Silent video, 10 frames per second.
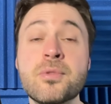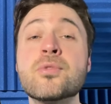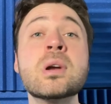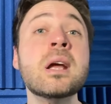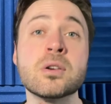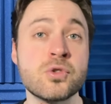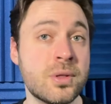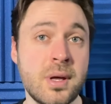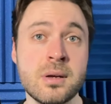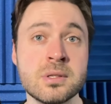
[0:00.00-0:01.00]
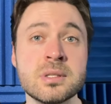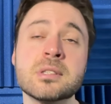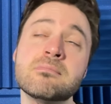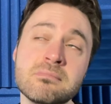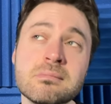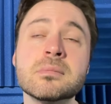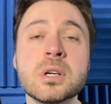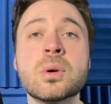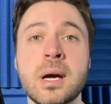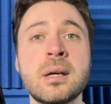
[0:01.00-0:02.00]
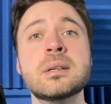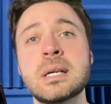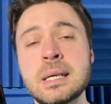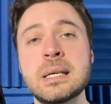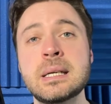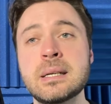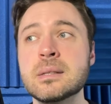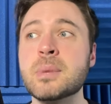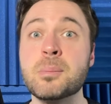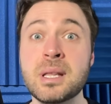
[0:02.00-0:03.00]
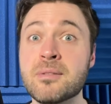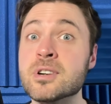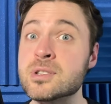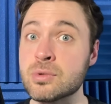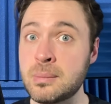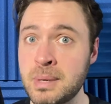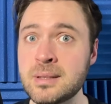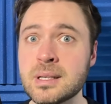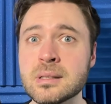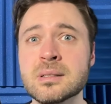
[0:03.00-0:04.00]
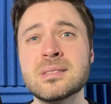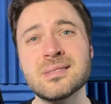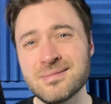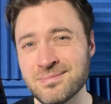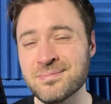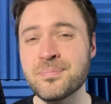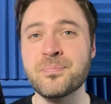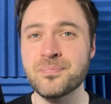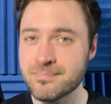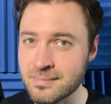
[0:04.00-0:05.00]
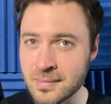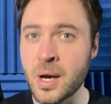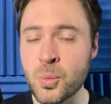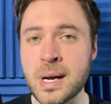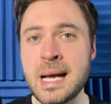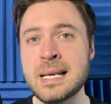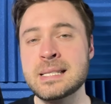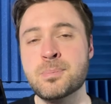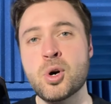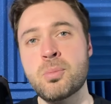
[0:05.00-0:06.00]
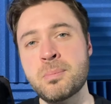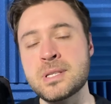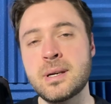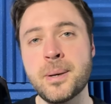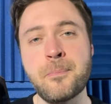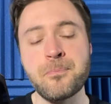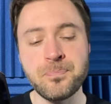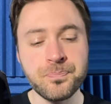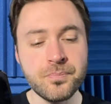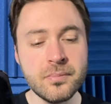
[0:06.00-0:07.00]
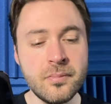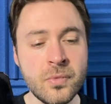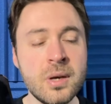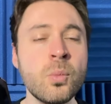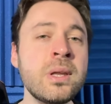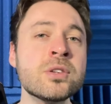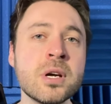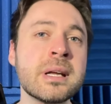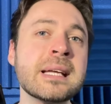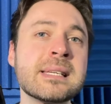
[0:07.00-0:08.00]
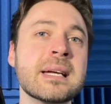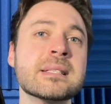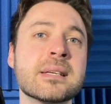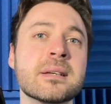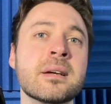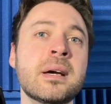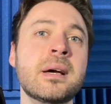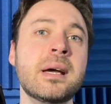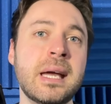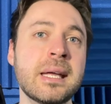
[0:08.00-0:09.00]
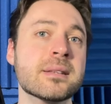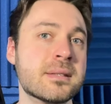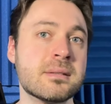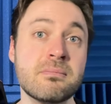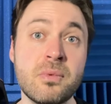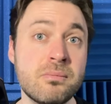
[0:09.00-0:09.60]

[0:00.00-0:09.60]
300,000. Okay. It might be in the first 3 million. Now we're getting into problems here. And when you start getting into it's